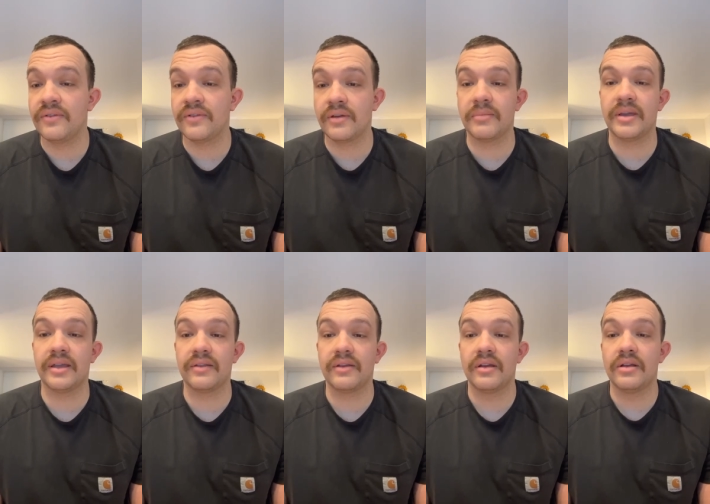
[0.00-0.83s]
of
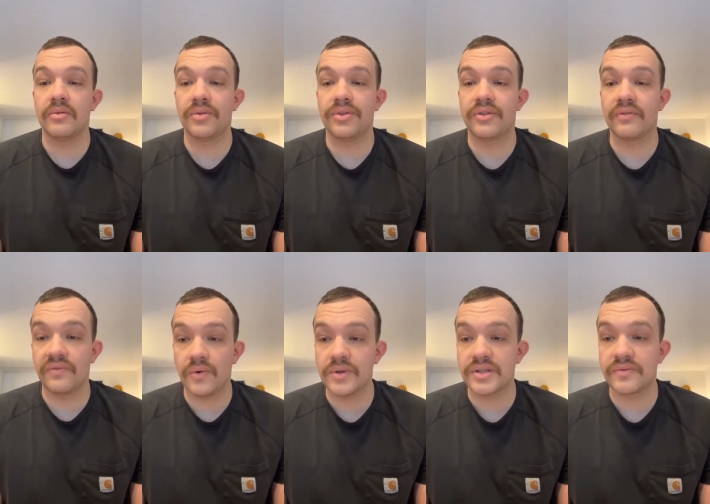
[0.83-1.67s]
command, with the
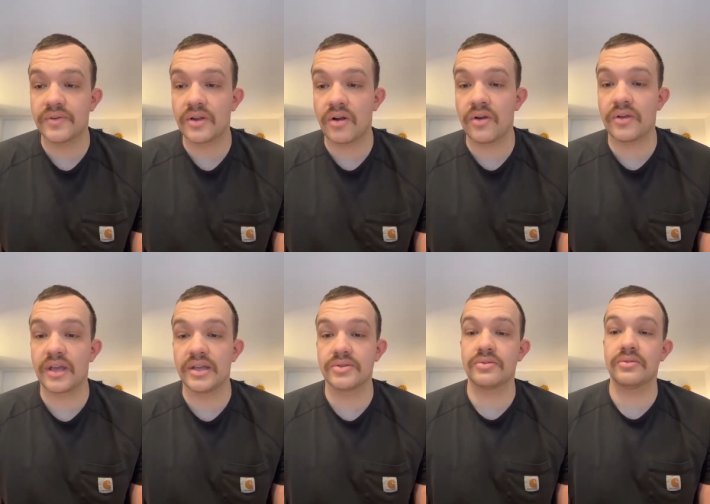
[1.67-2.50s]
voice of an
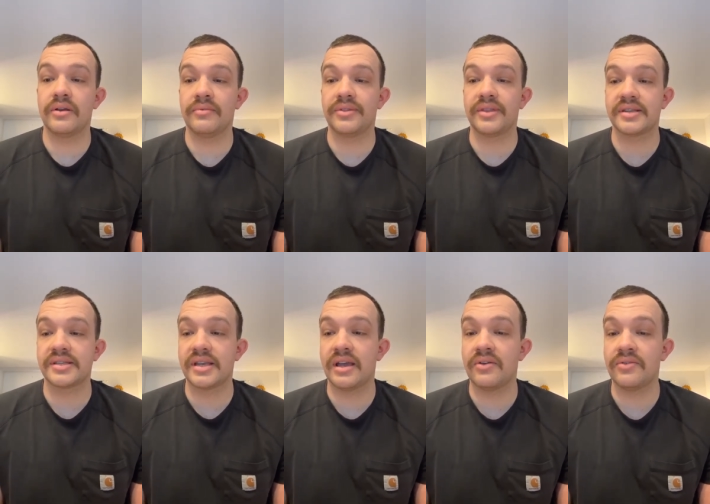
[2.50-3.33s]
archangel, and with the
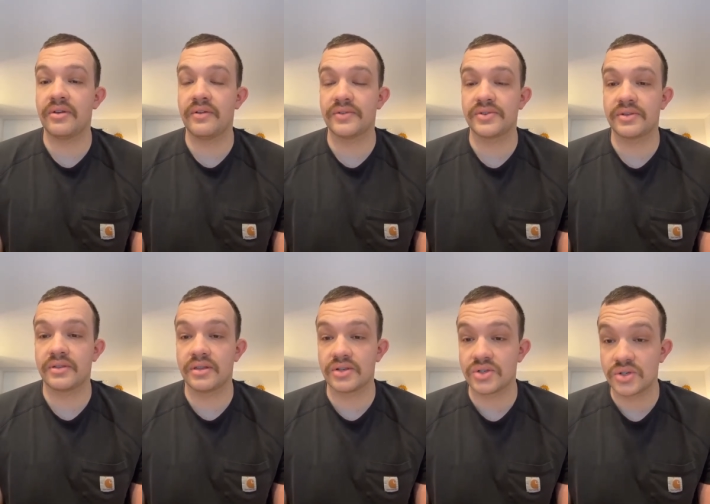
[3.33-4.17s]
sound of
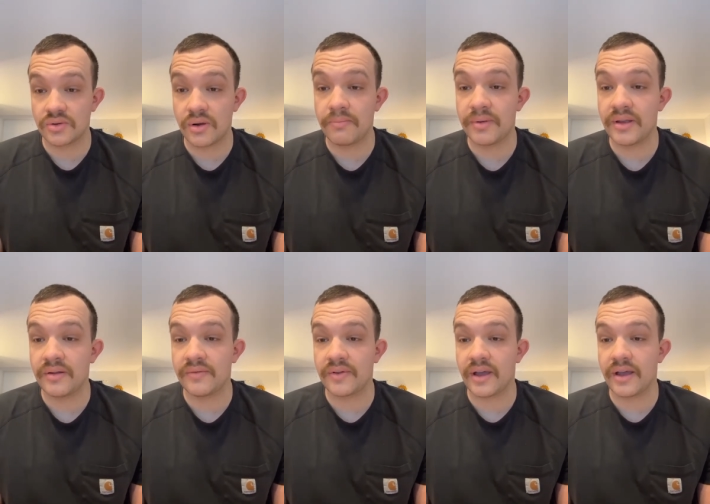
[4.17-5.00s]
the trumpet
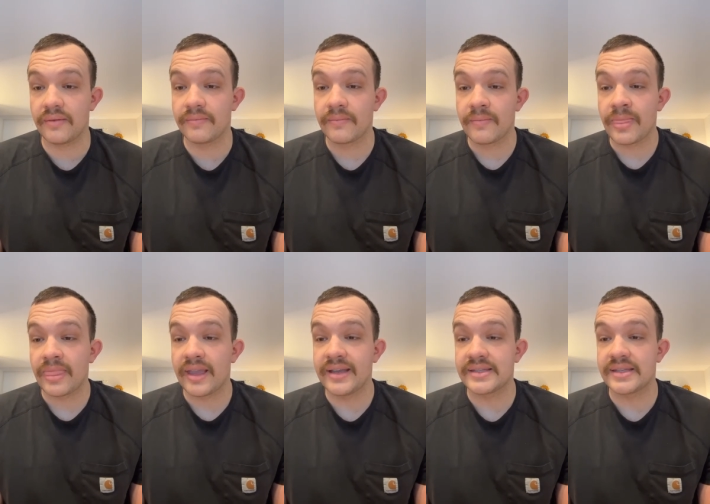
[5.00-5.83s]
of God,
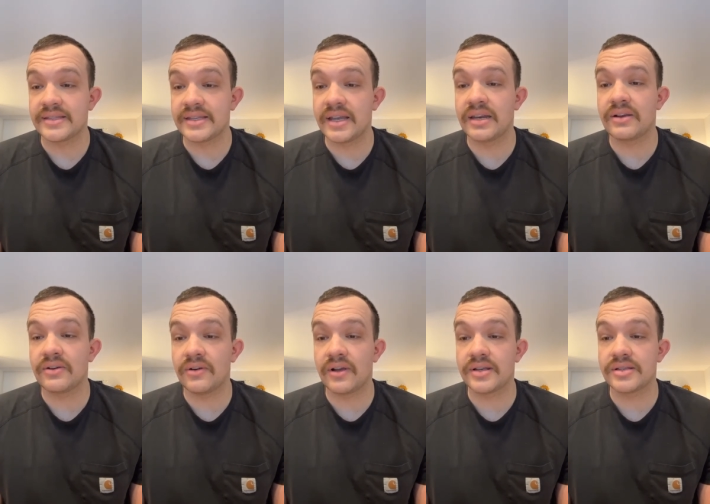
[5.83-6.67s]
as the dead in
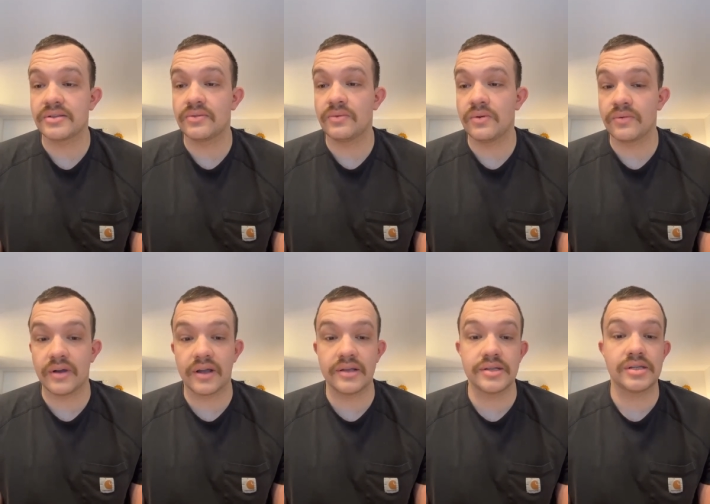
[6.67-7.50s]
Christ will
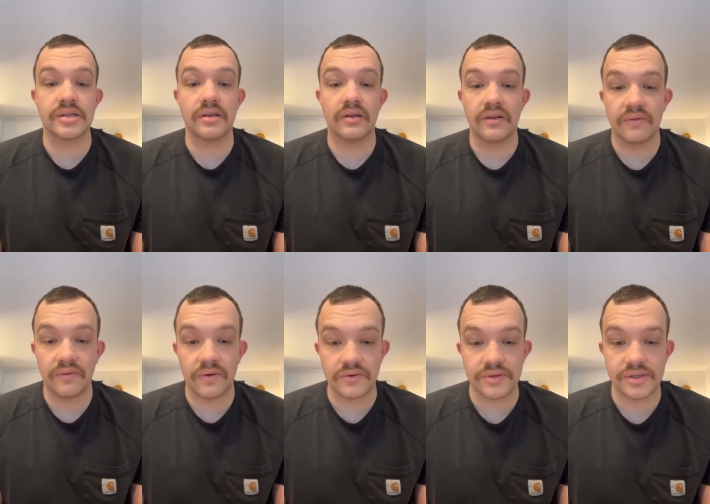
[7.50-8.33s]
rise
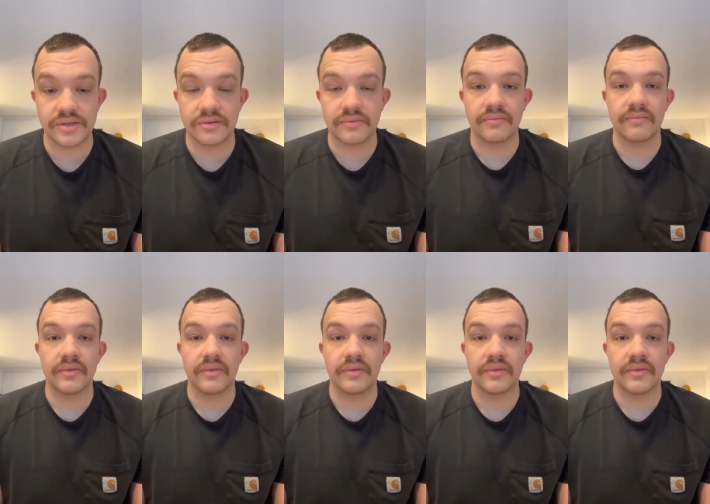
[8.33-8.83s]
first.